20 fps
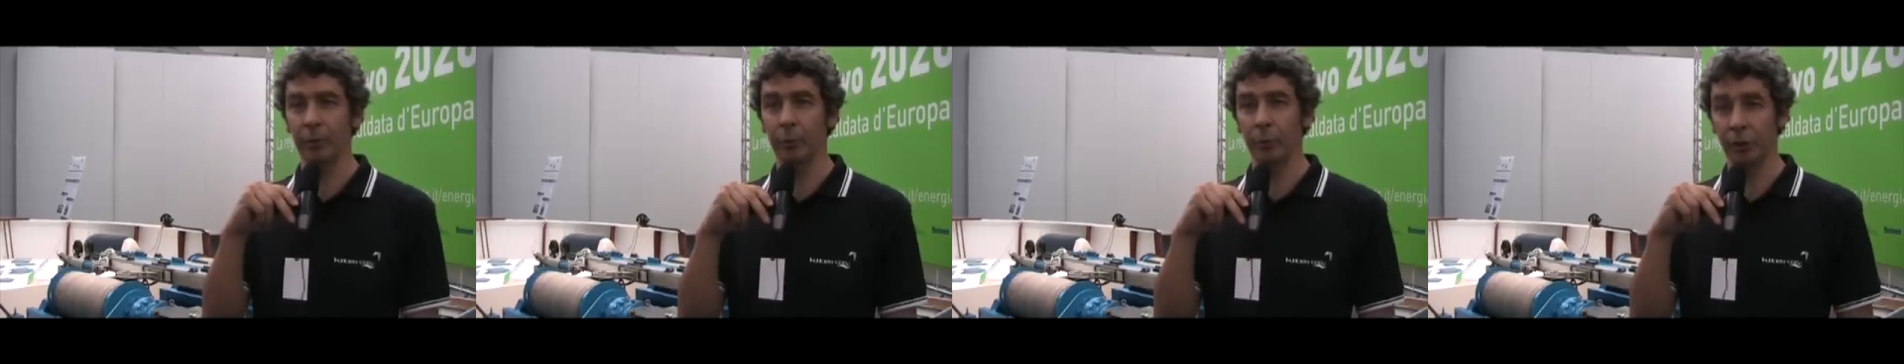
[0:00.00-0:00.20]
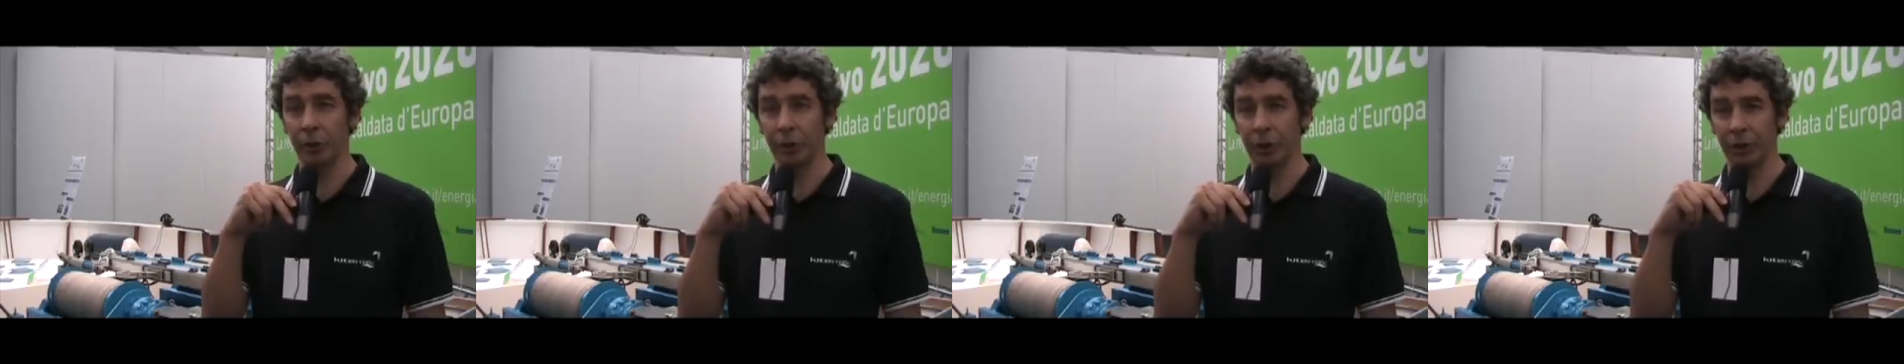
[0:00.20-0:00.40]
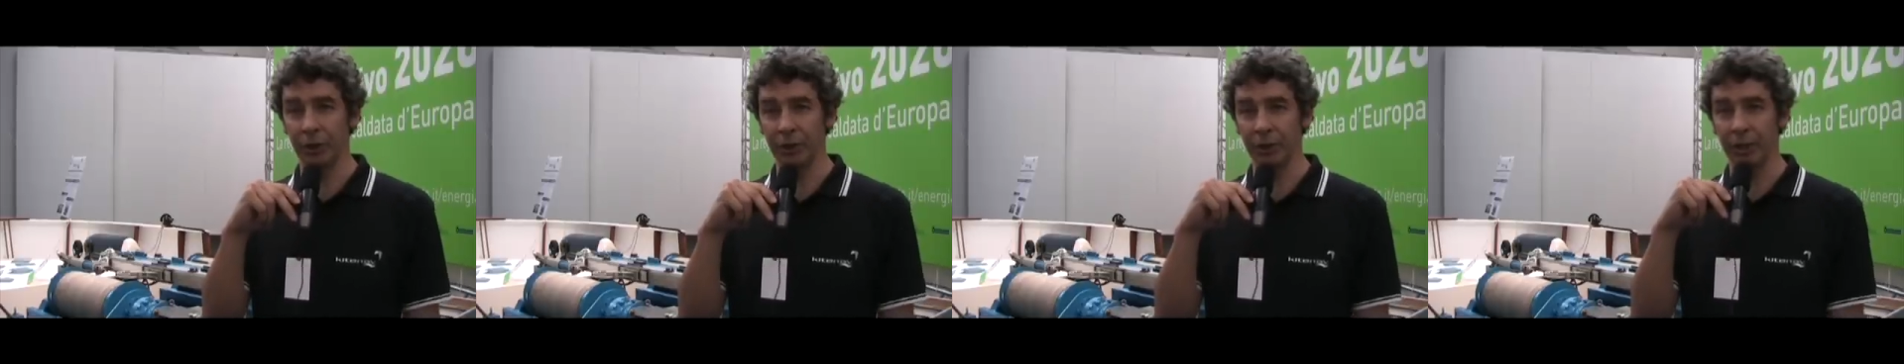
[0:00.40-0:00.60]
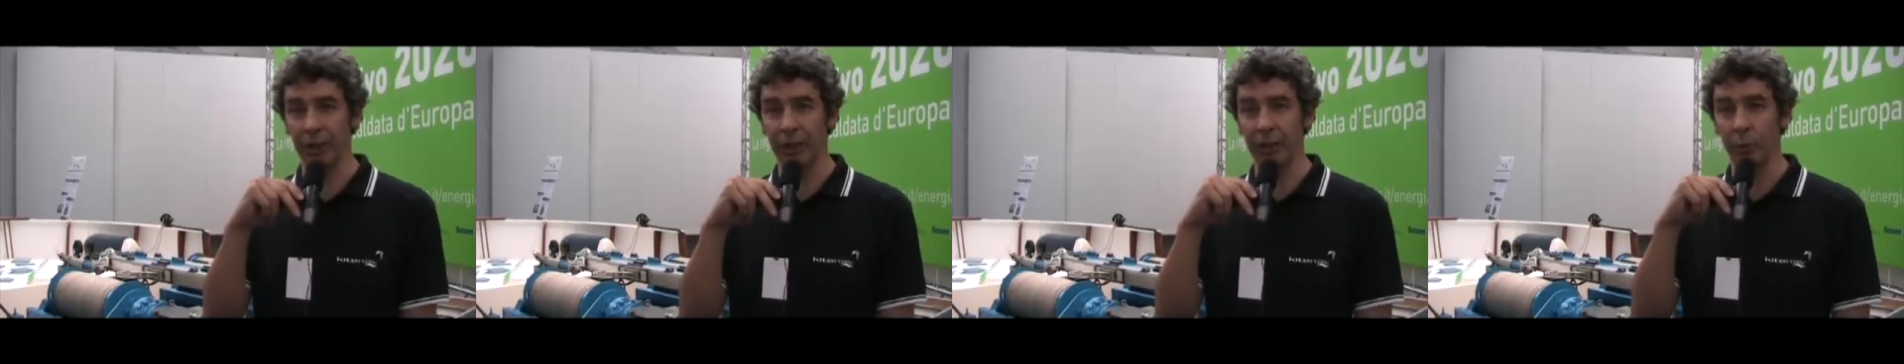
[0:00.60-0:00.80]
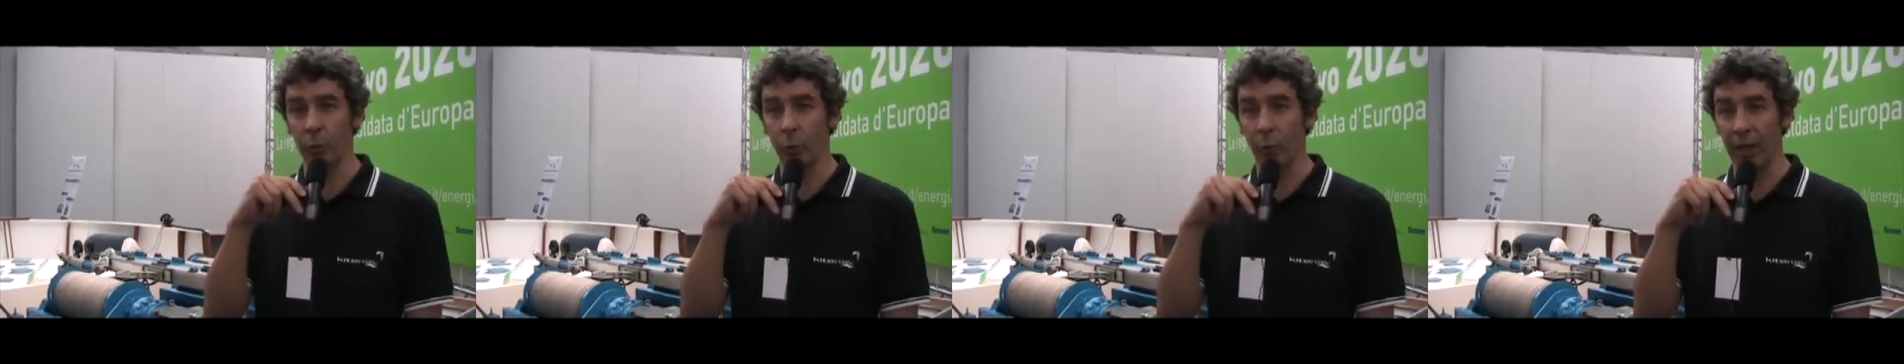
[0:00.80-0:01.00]
which is
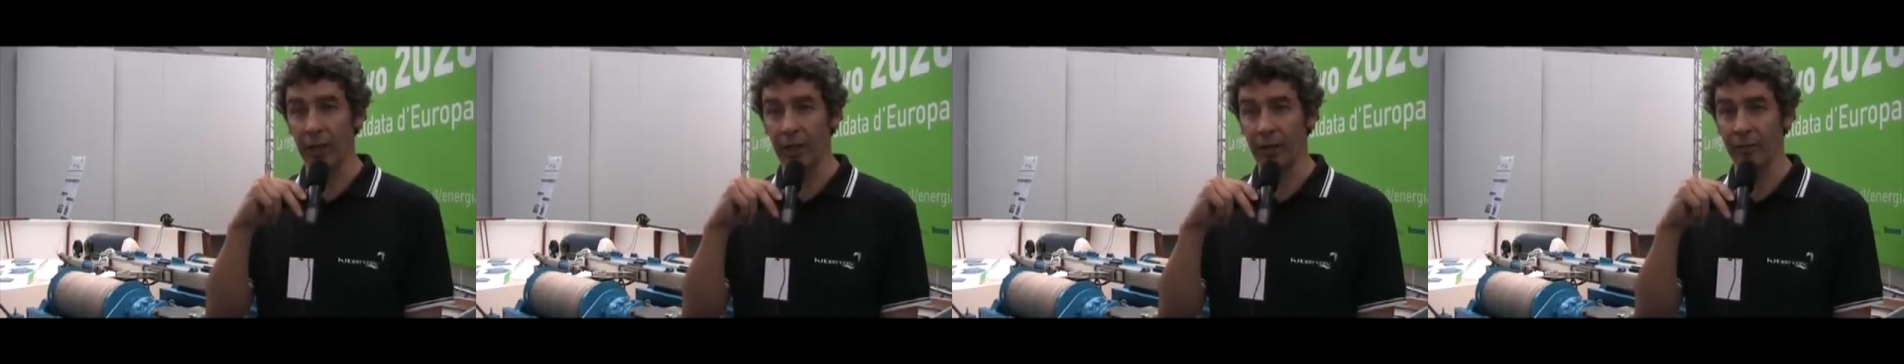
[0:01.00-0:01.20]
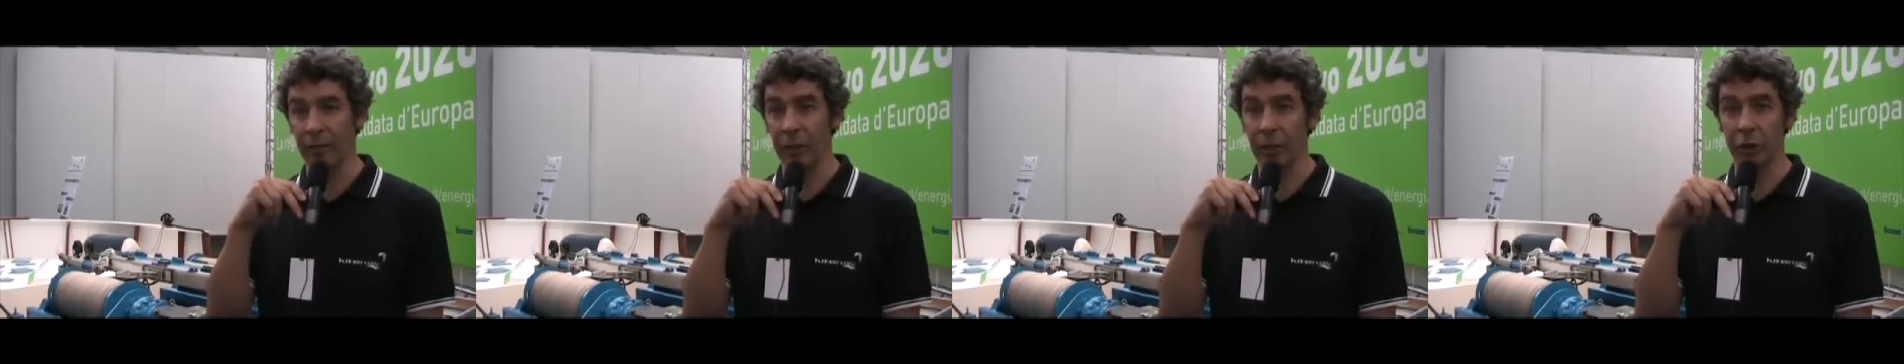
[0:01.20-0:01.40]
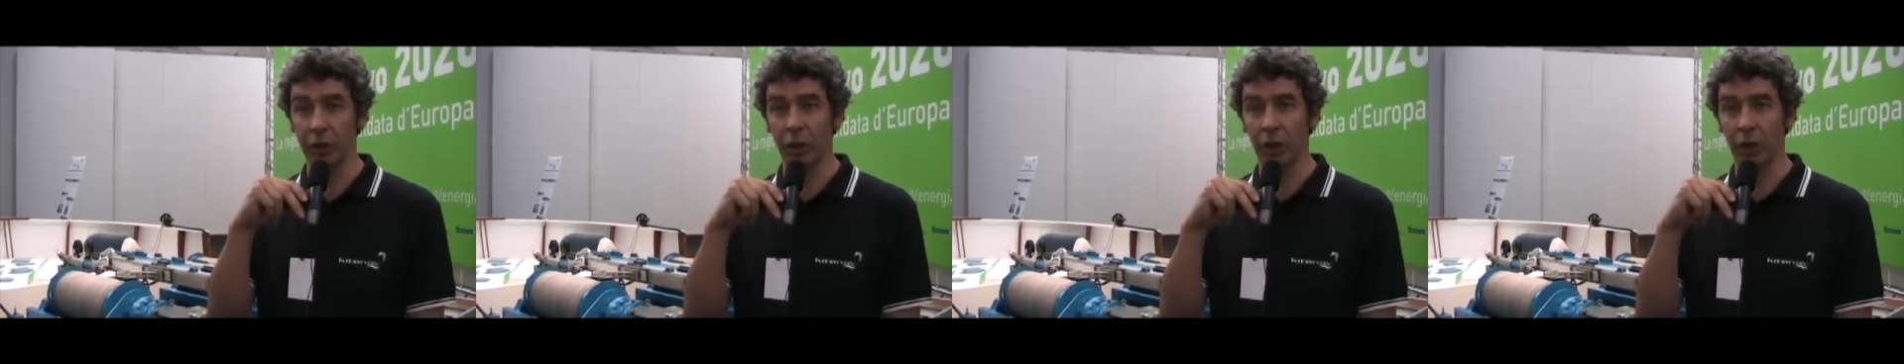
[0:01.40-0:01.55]
a 12